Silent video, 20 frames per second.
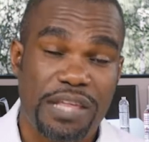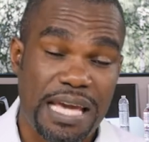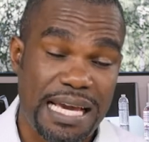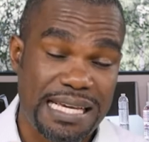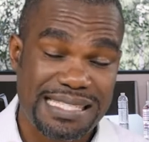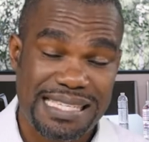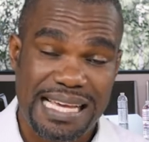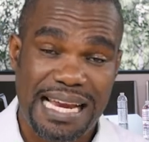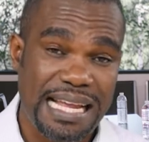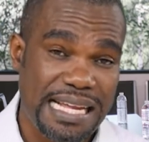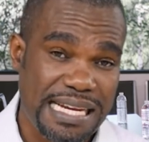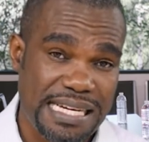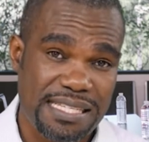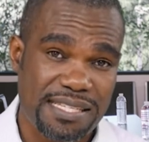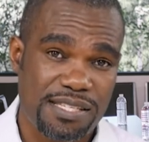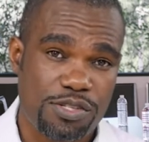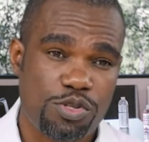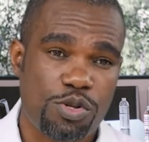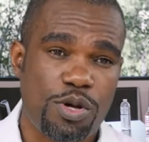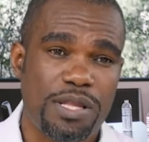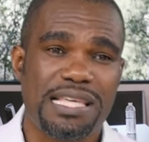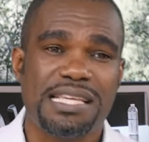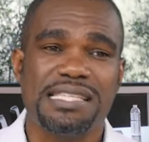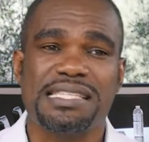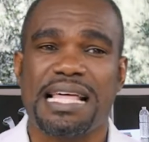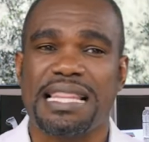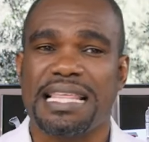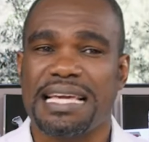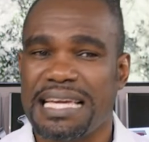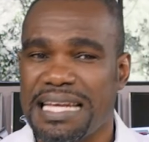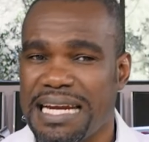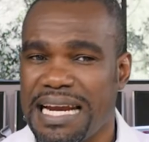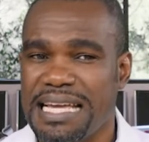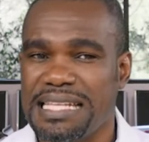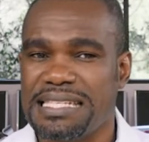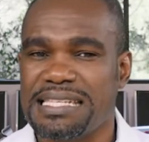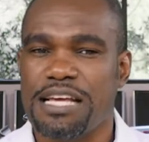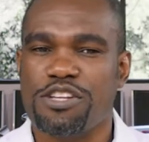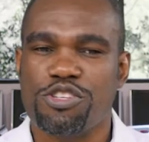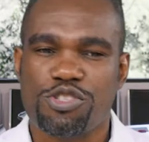their salaries. So these are the
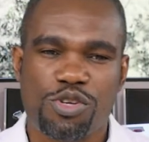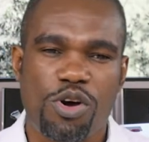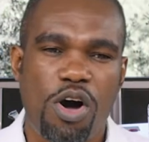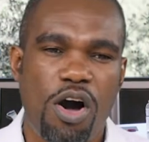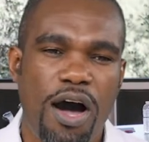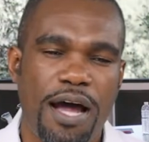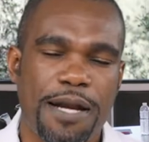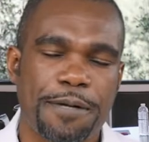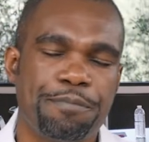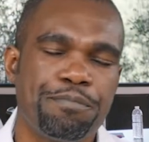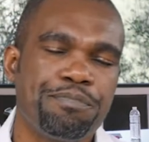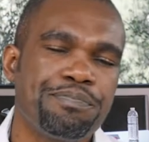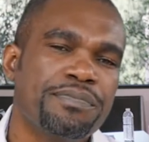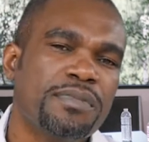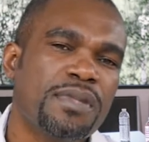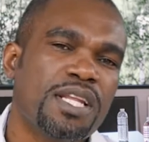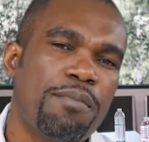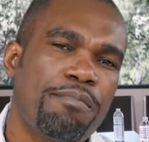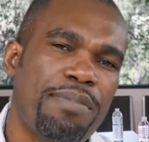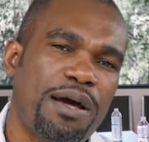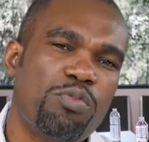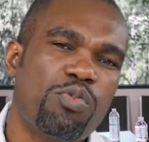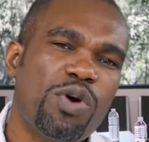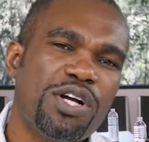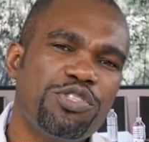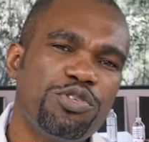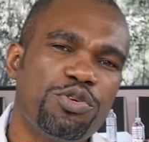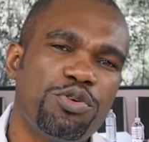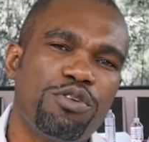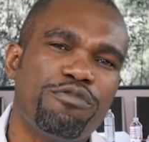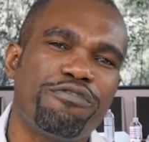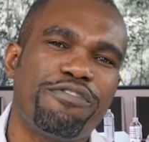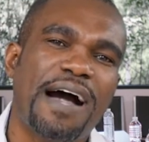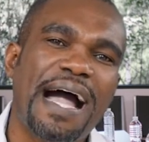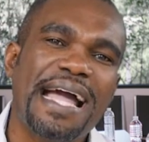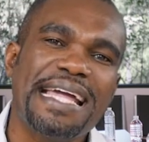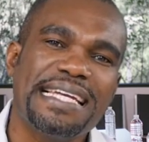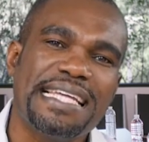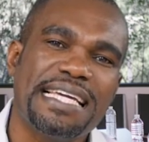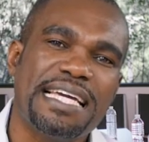grades and so on. But what you will
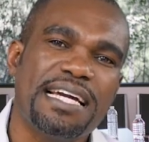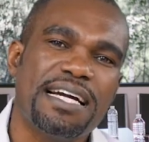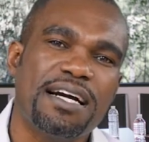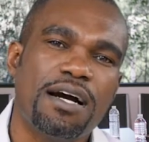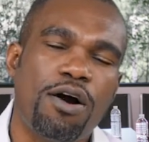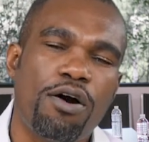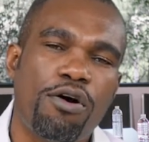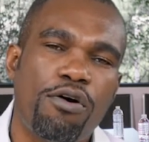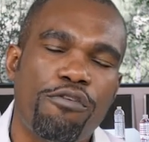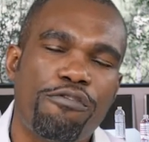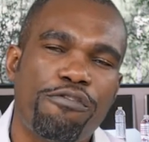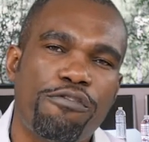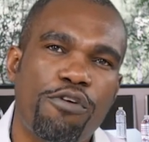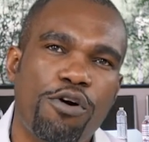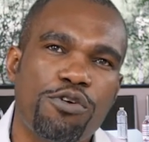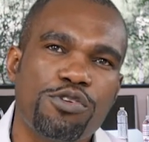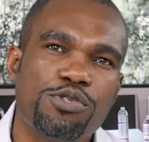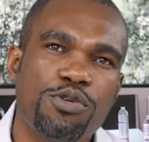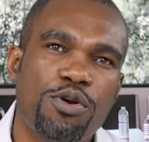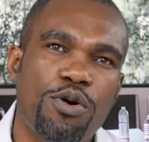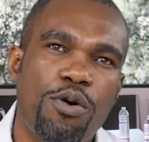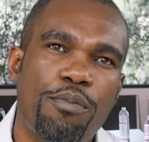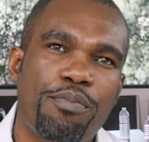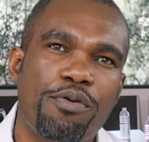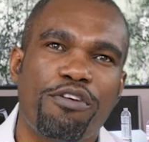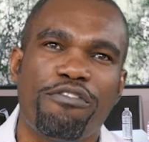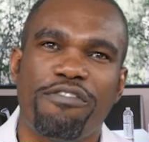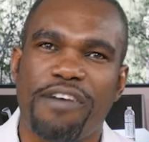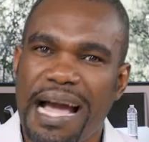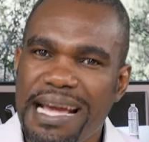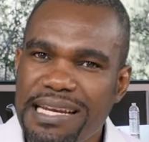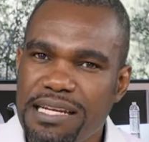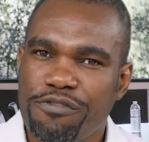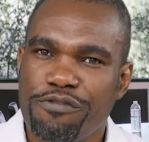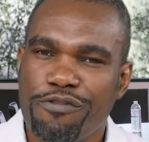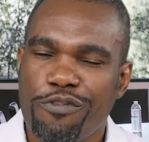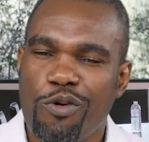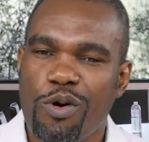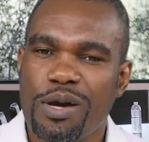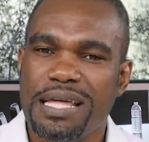find here also provided
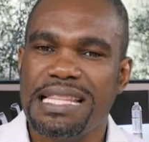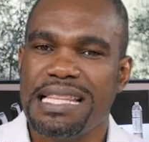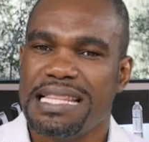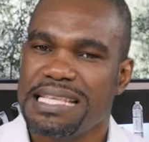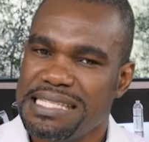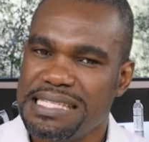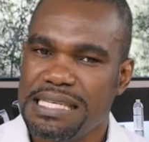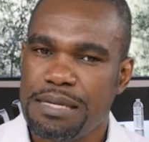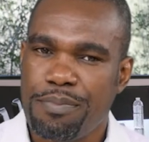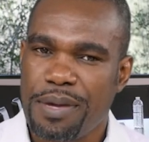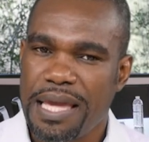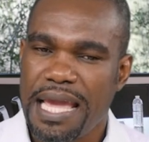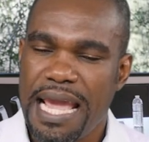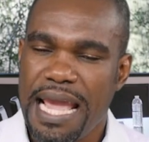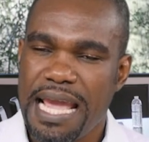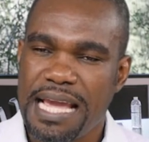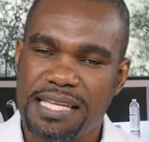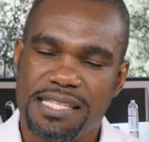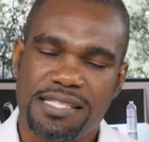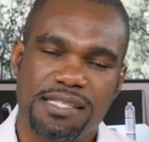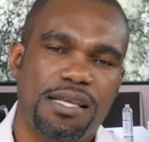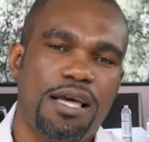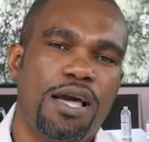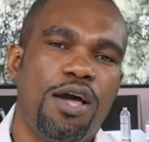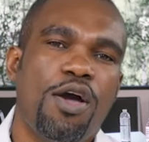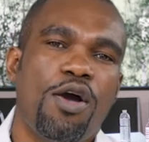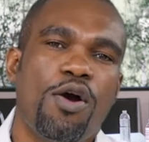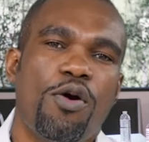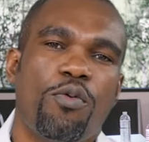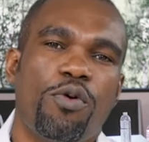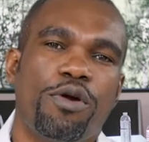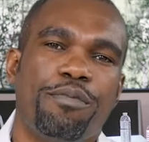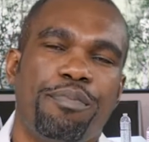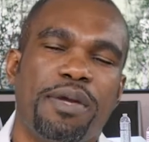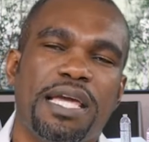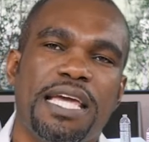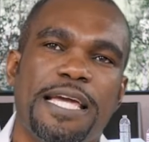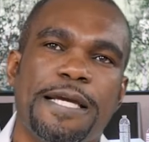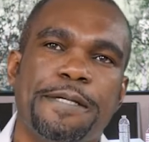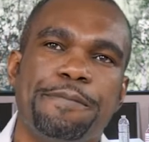for in the CBAs would
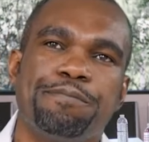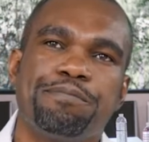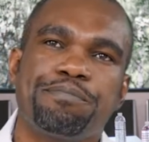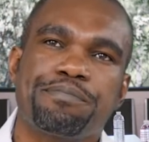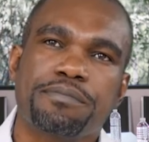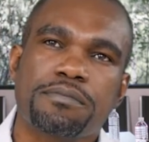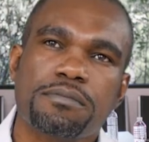be